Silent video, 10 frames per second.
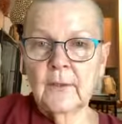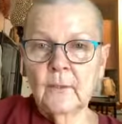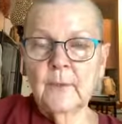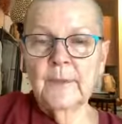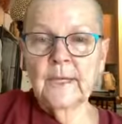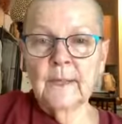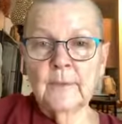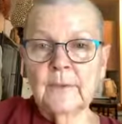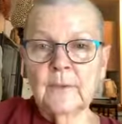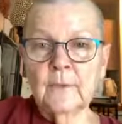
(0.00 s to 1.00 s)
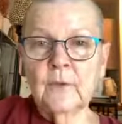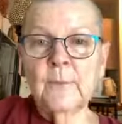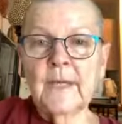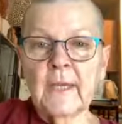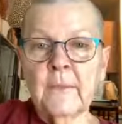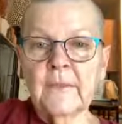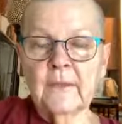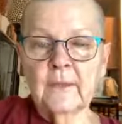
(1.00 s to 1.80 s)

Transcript: We'll be able to